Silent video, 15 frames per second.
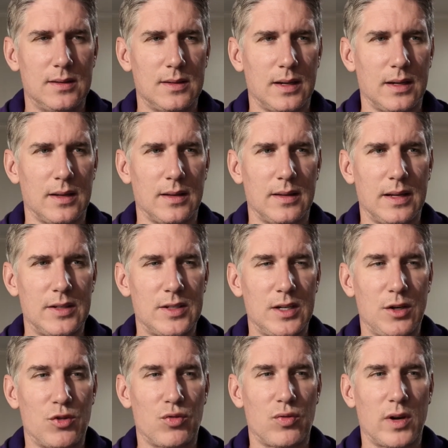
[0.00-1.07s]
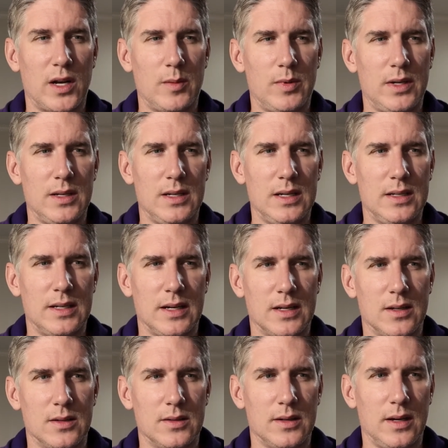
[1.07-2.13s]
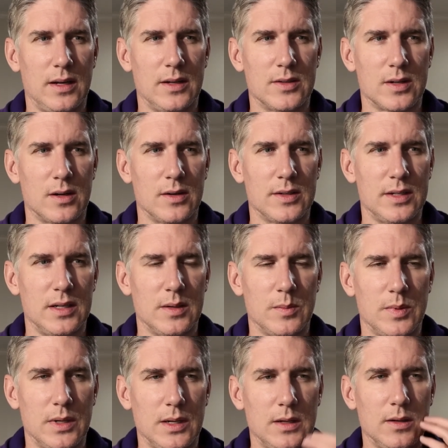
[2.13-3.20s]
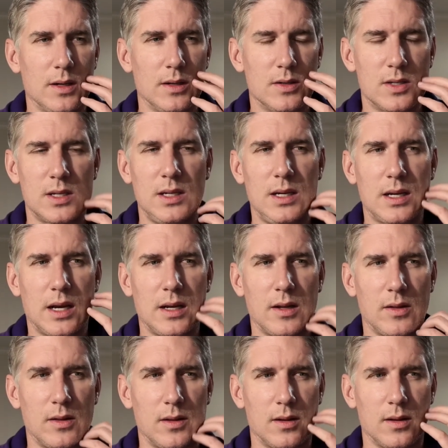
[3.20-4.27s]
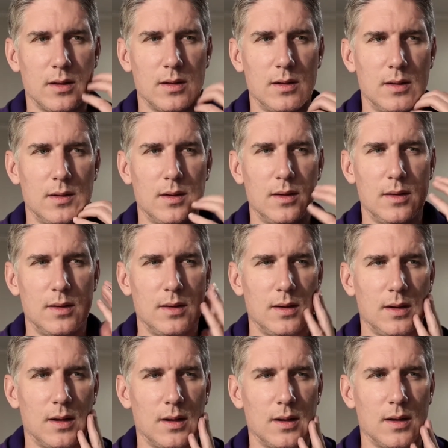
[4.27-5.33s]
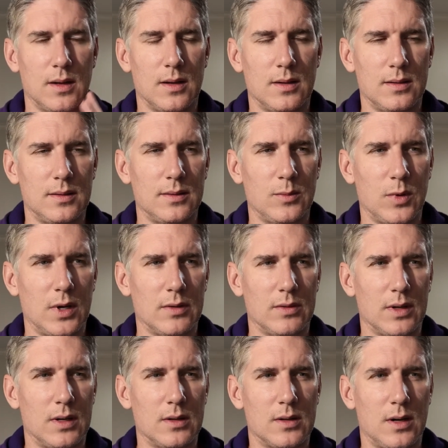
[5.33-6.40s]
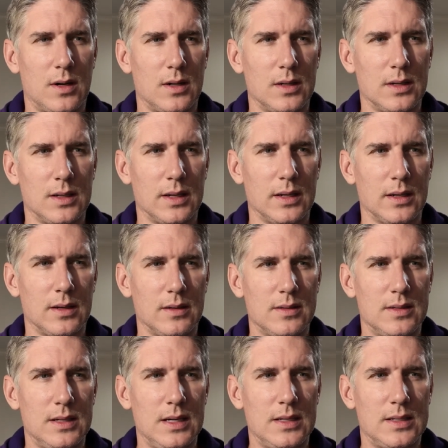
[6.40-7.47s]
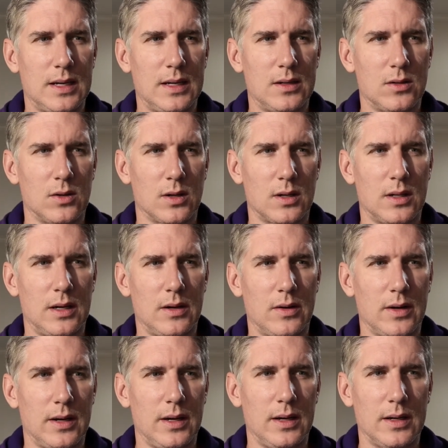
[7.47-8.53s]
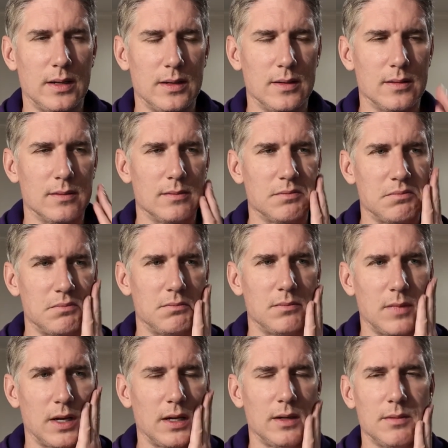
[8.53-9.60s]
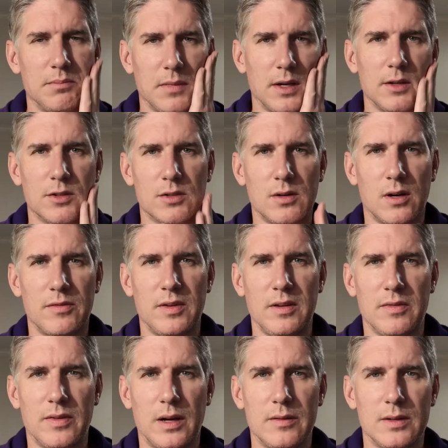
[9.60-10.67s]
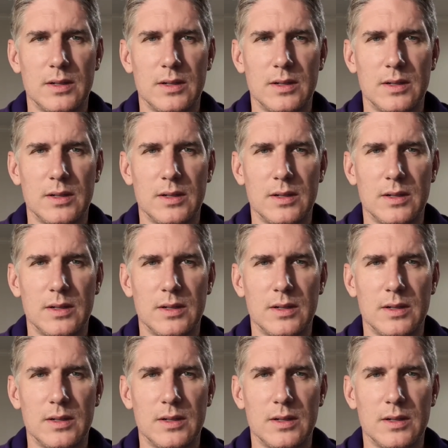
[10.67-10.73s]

Like, that's incredibly detailed, and it's Rtmp. You can see kind of the, whatever, I'll call it like detail or clarity in my scruffy 5